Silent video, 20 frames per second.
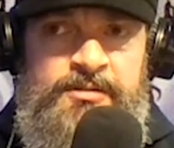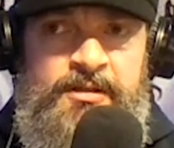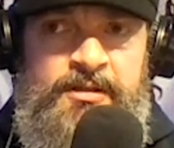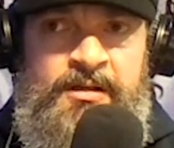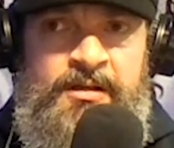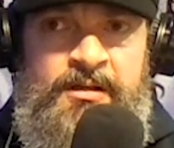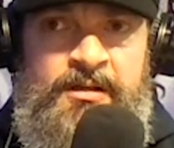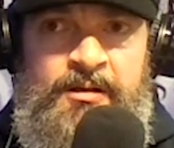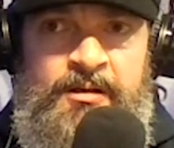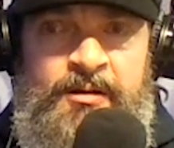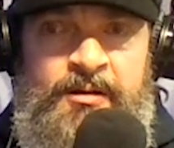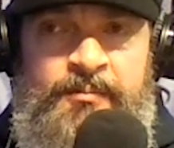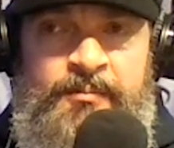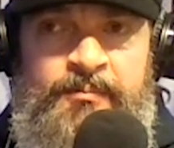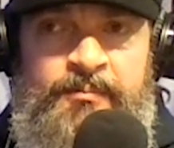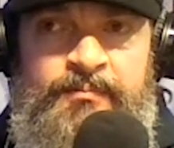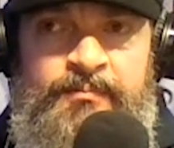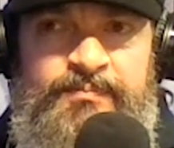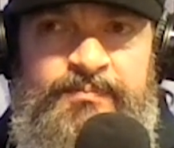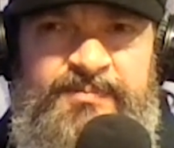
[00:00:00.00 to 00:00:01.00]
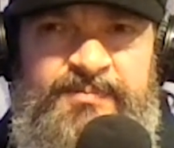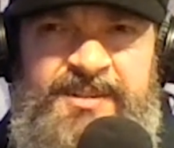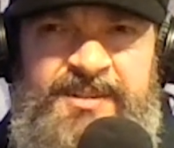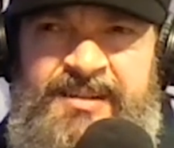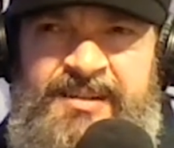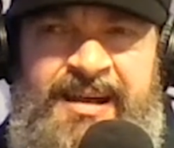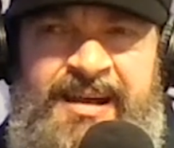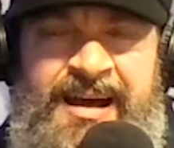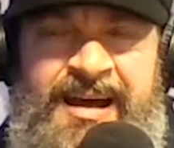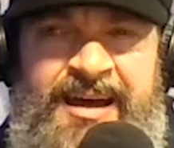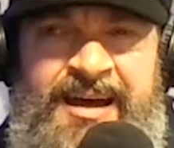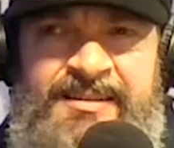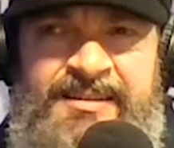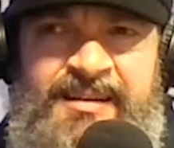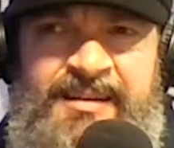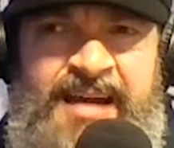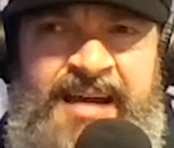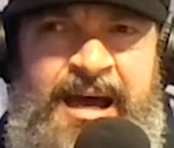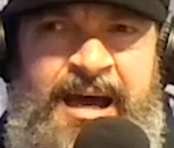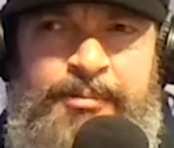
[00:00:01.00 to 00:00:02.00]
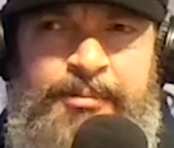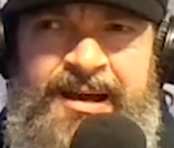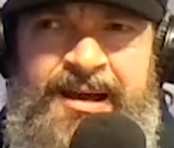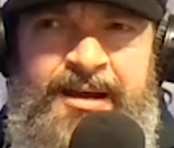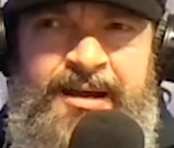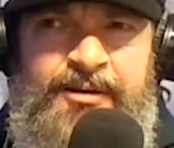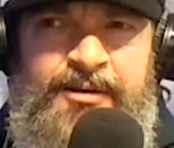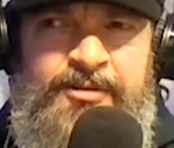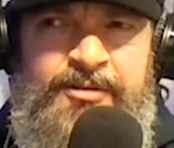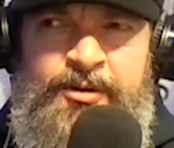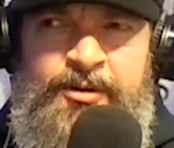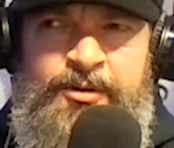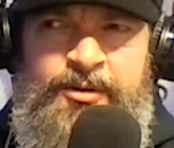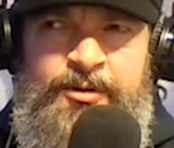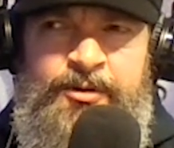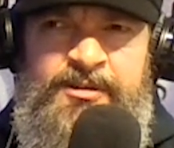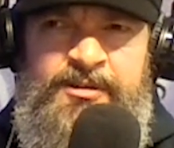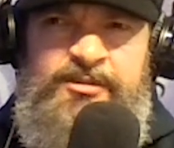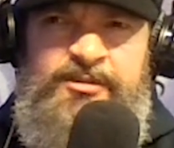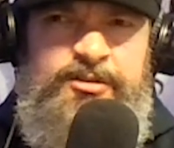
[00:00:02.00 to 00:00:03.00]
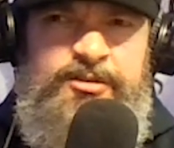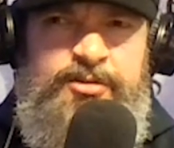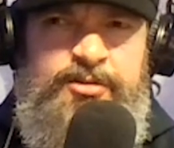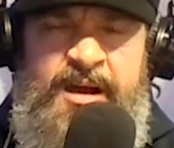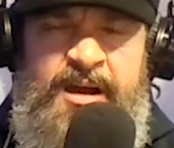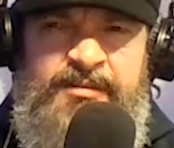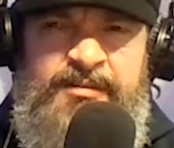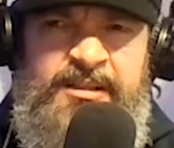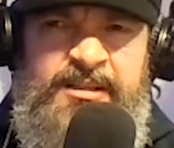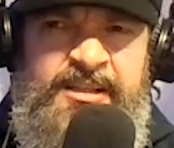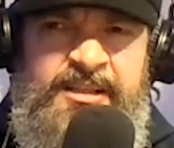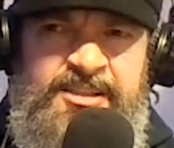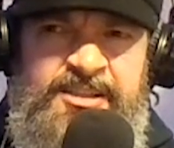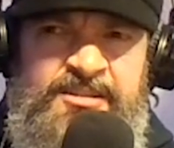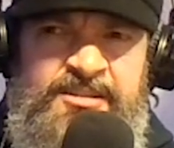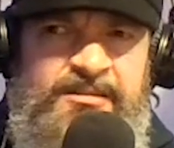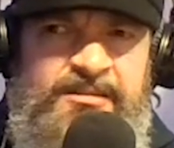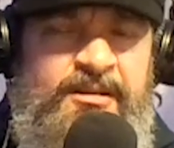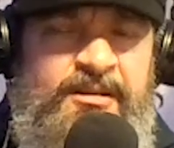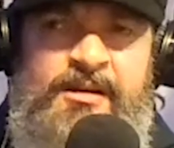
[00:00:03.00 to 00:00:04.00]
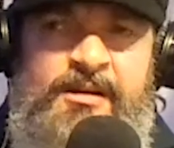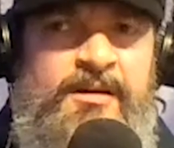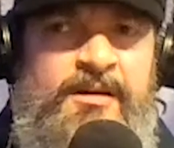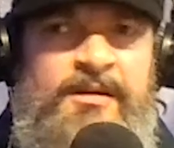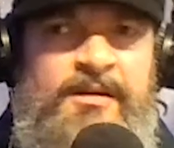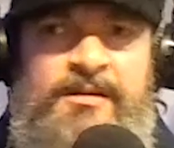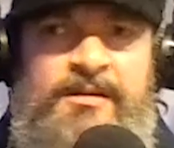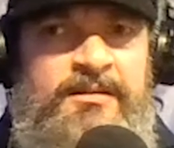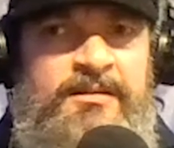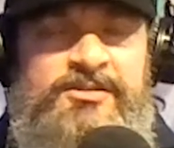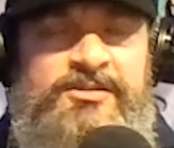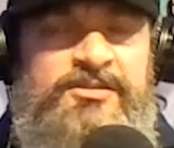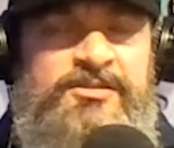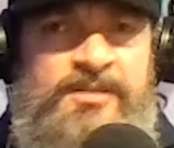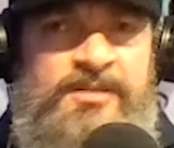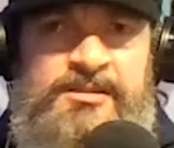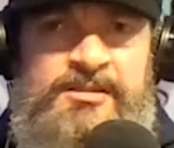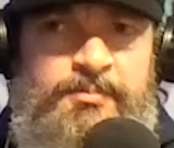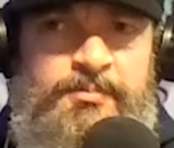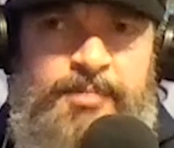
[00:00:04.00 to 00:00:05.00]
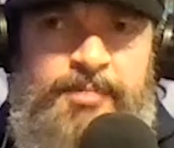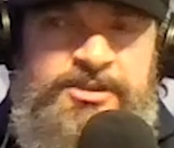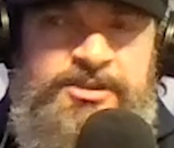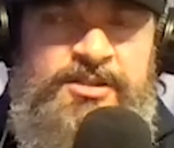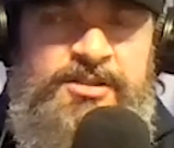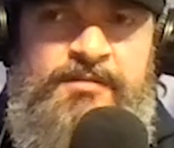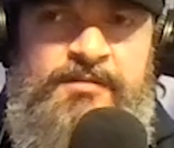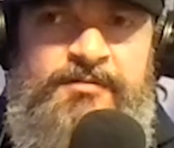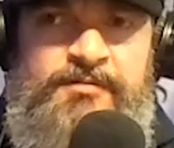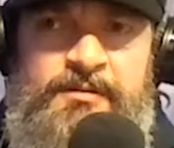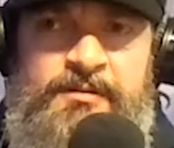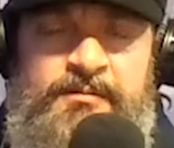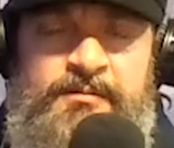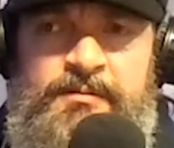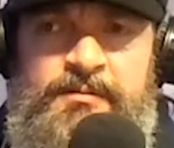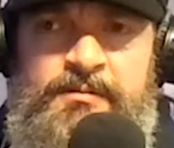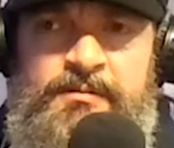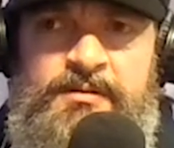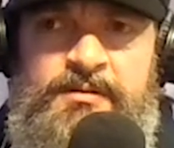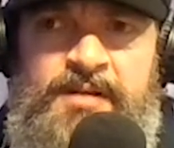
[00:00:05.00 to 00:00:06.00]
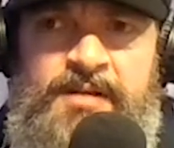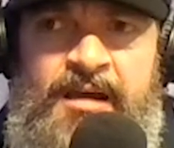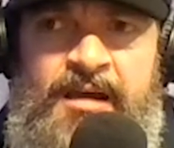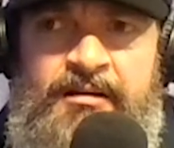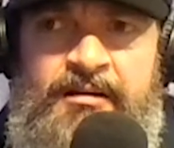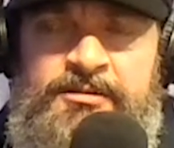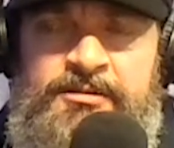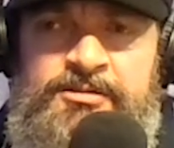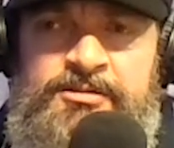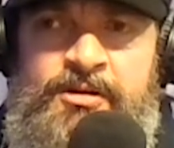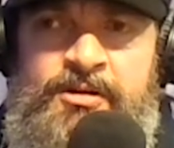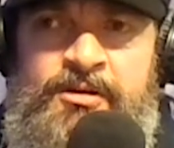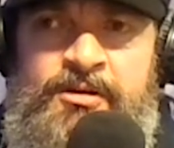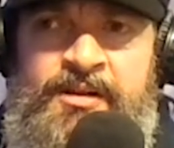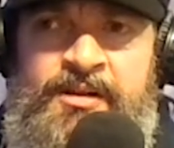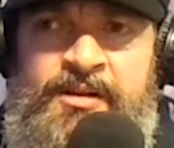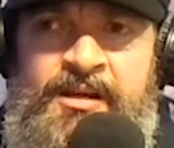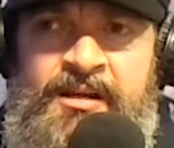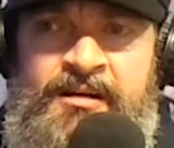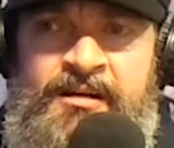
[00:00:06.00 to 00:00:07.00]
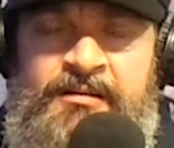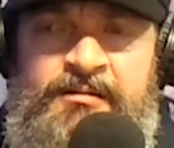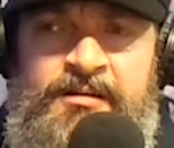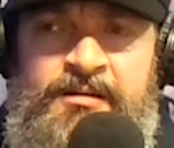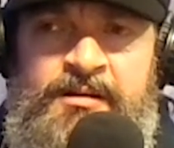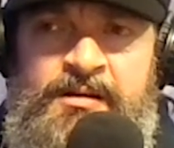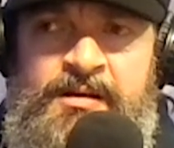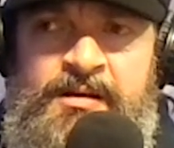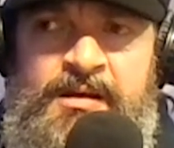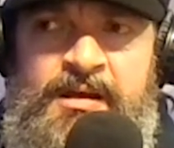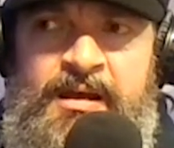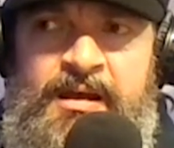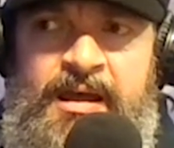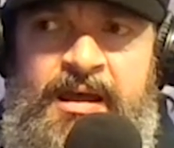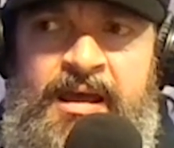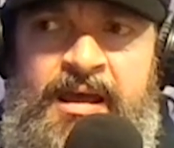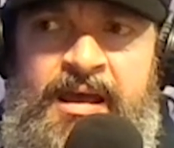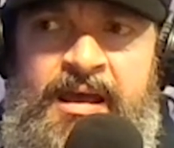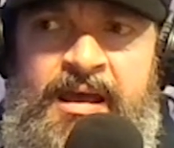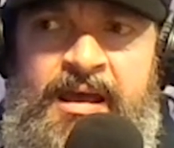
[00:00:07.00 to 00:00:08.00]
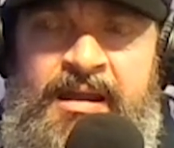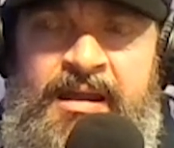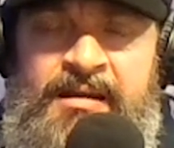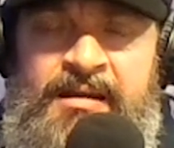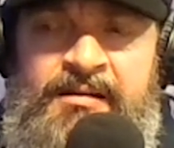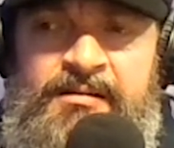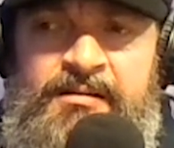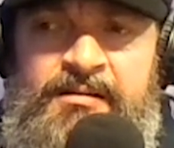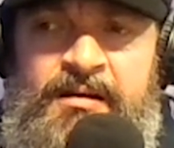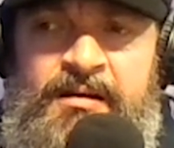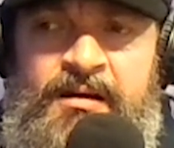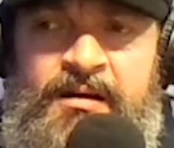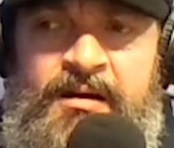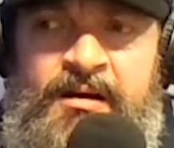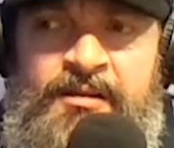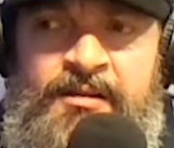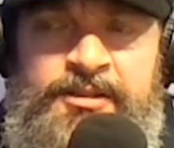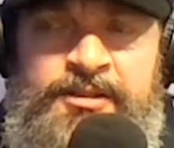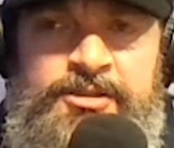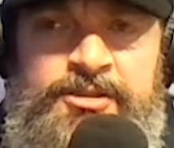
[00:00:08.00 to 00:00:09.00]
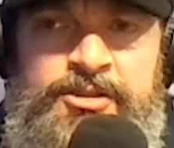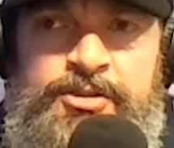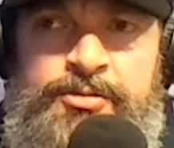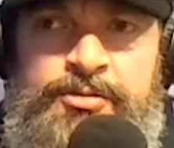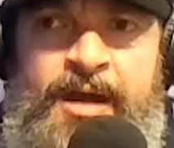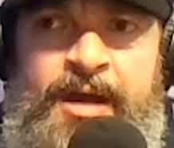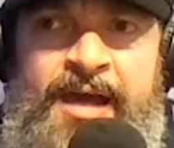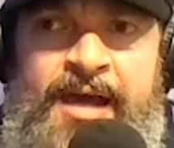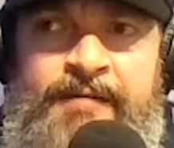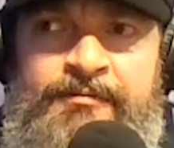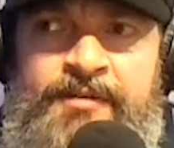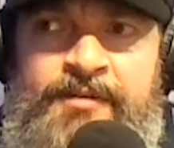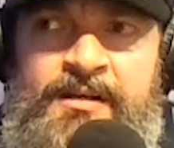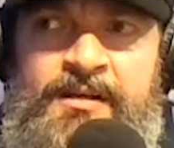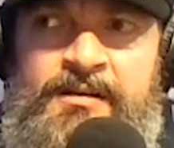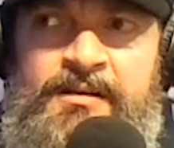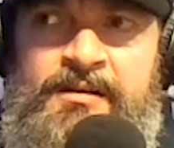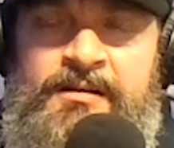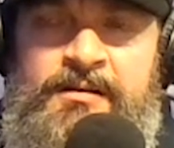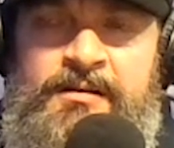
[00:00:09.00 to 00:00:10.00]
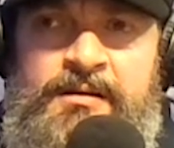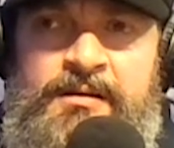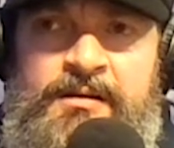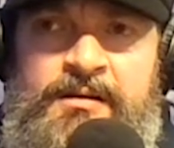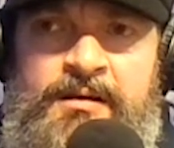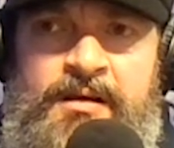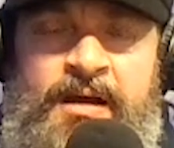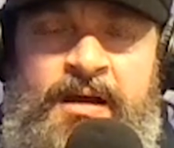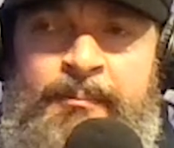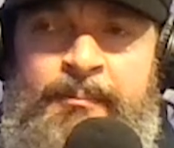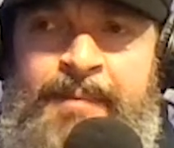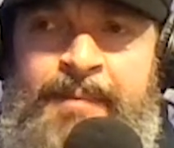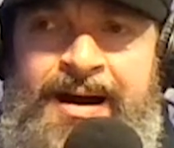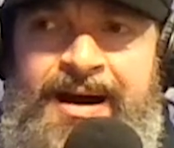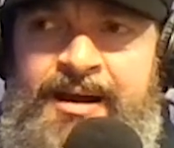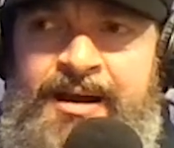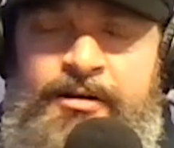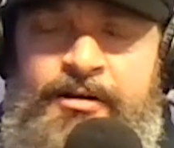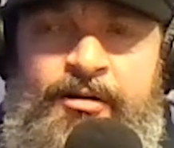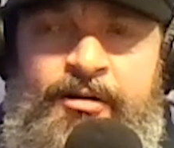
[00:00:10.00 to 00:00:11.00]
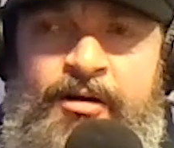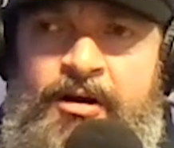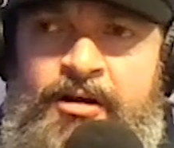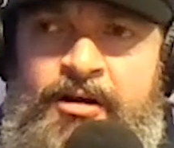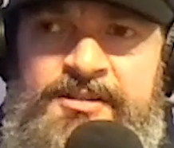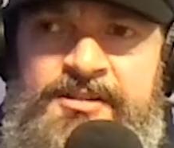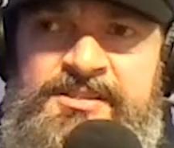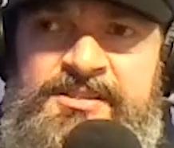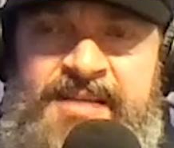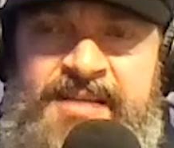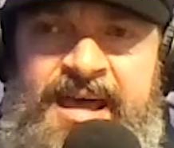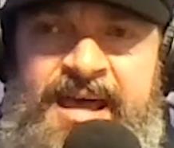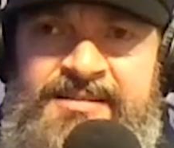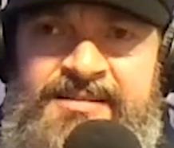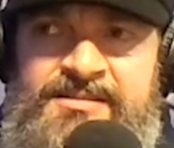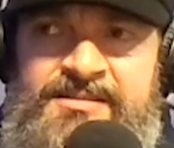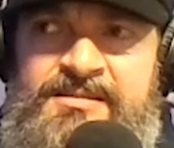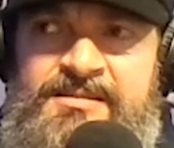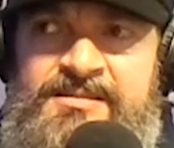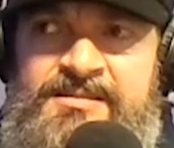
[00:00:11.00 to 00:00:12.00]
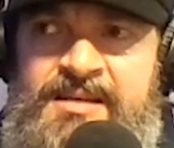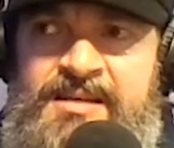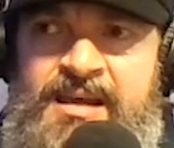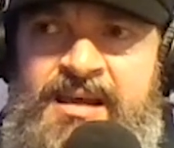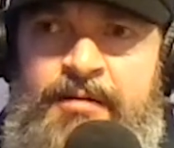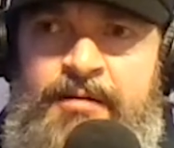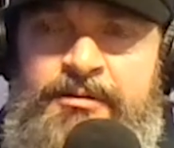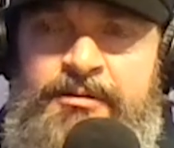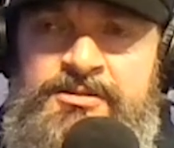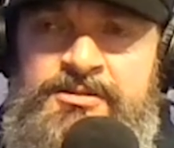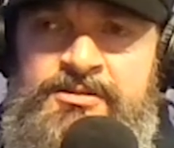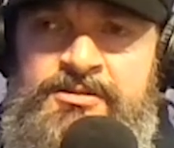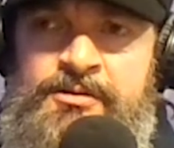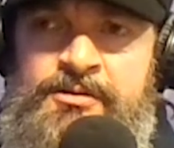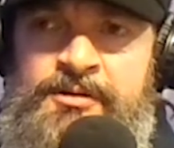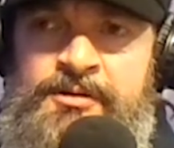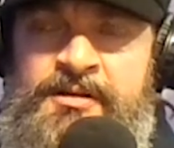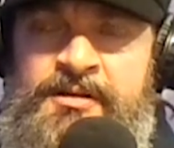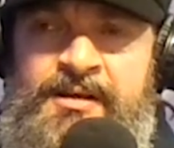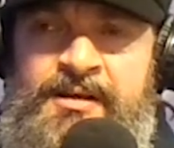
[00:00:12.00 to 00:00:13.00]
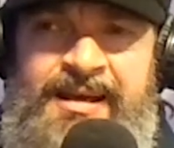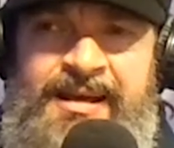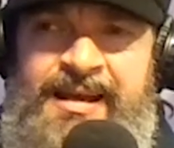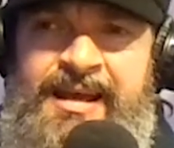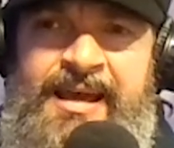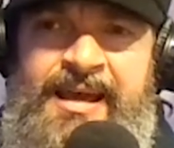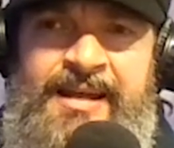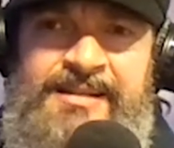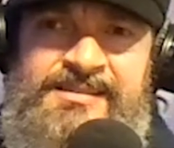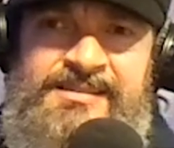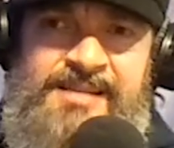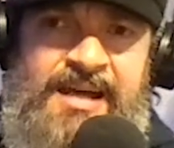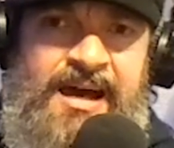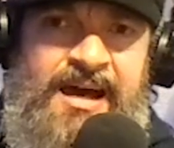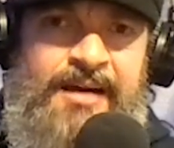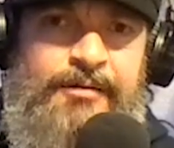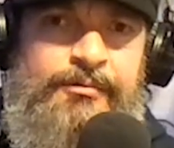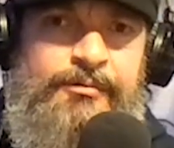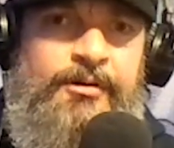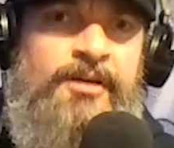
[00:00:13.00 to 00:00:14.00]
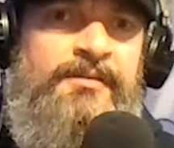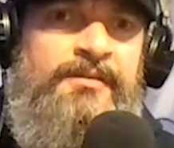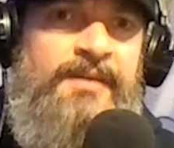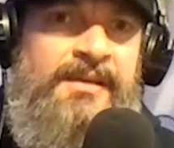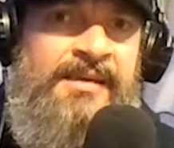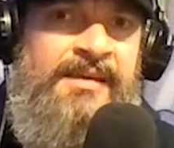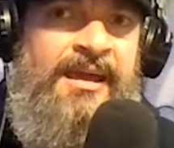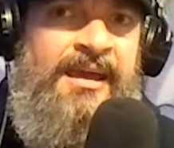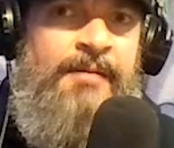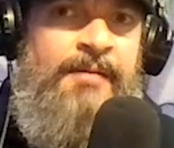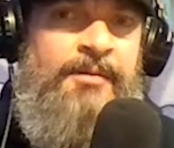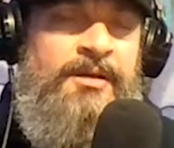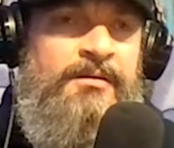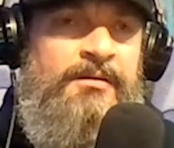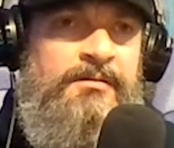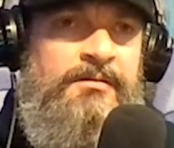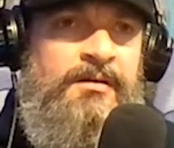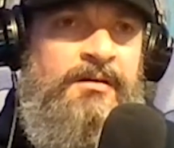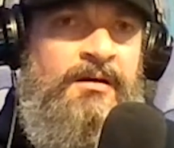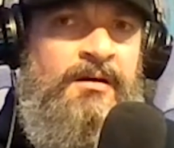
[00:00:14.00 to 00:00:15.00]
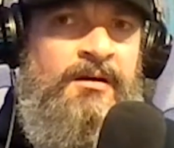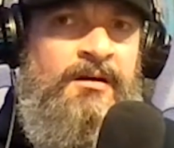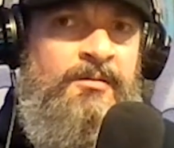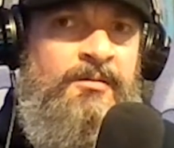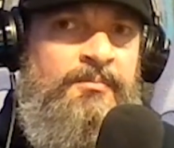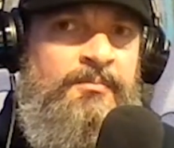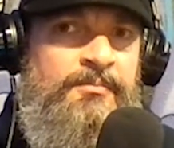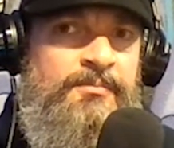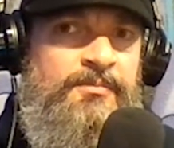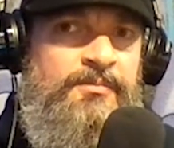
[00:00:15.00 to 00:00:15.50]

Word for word: Um, there's a guy that's an opera house owner. There's a travel agent. There's there's a bunch of different characters on there, and uh, the traffic. I monitor all the stats to see how it's doing, and it's kind of run the gamut. Um,